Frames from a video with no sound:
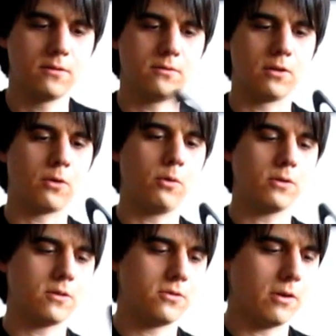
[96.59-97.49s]
do the
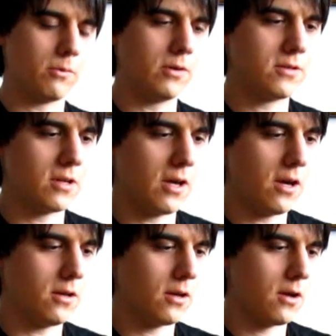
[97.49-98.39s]
quarter trick once
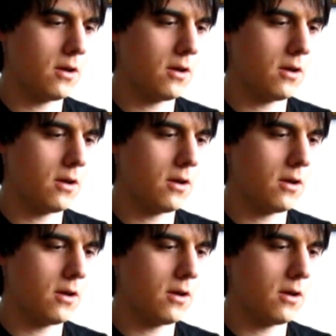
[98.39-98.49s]
again.